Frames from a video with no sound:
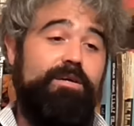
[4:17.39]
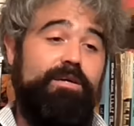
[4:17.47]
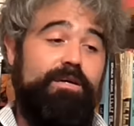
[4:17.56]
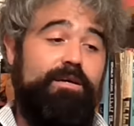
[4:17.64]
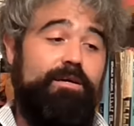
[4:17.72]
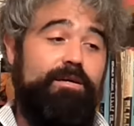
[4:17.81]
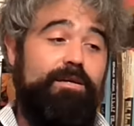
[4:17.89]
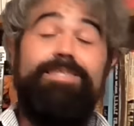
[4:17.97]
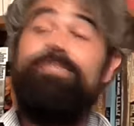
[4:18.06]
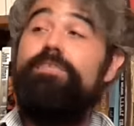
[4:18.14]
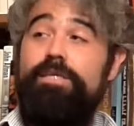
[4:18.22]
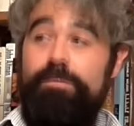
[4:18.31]
uh,
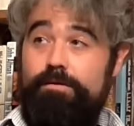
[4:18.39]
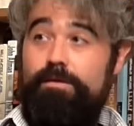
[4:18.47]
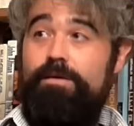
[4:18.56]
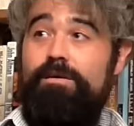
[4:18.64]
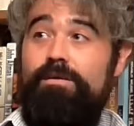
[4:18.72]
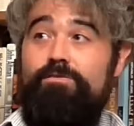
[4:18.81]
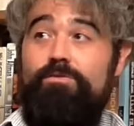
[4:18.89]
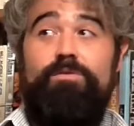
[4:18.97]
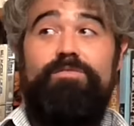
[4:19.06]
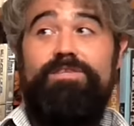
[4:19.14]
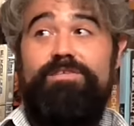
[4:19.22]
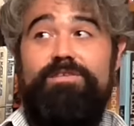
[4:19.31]
listening to all
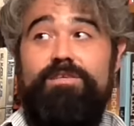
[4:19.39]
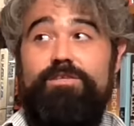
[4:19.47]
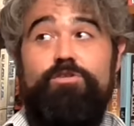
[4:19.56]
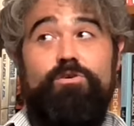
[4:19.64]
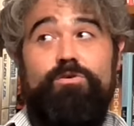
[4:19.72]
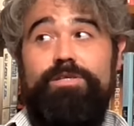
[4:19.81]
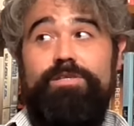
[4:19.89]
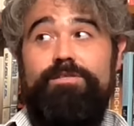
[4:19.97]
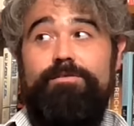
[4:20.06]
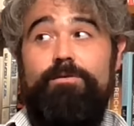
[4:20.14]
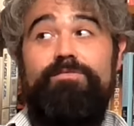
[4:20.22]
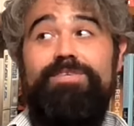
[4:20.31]
of these uh, stories,
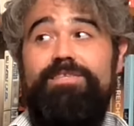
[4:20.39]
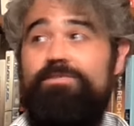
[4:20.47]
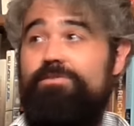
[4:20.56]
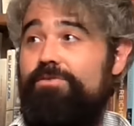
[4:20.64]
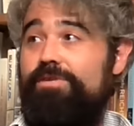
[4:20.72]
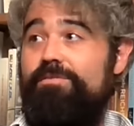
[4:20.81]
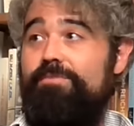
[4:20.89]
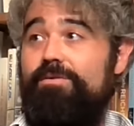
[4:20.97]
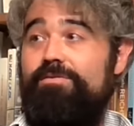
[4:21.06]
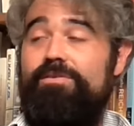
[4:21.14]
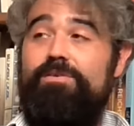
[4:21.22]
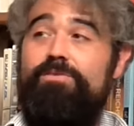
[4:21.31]
all of these stories
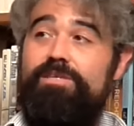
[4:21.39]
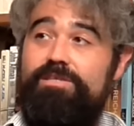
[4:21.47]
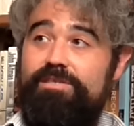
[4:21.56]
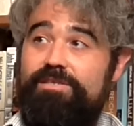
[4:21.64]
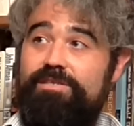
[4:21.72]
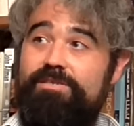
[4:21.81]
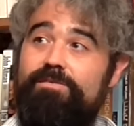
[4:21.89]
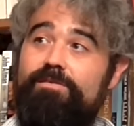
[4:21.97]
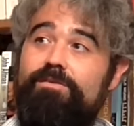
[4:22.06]
about uh, Odysseus,